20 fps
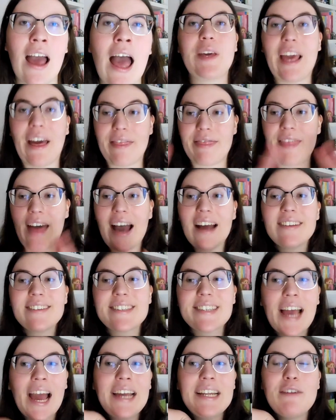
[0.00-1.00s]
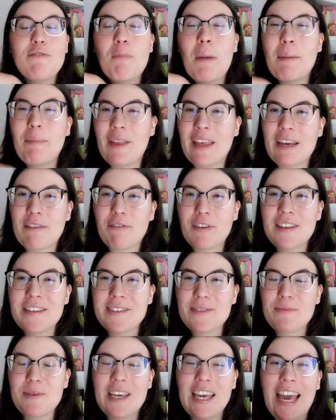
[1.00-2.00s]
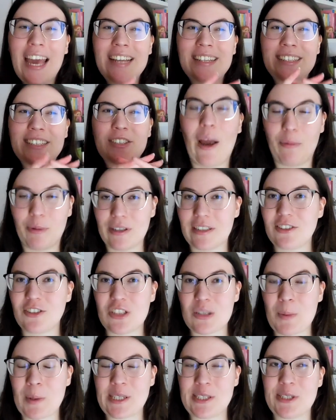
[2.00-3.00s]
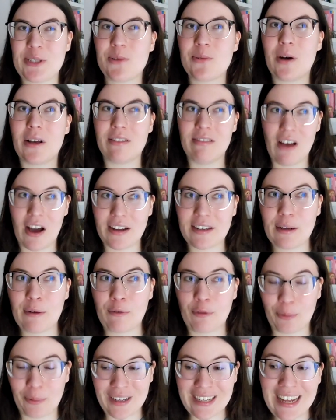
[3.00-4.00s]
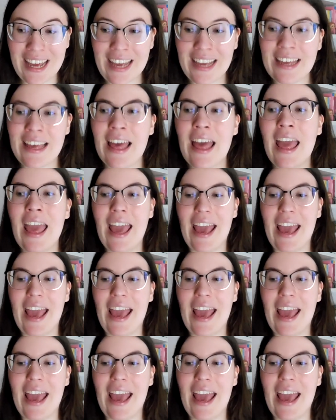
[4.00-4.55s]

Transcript: But yeah, that's kind of my plan for this weekend. I really just want to do a lot of reading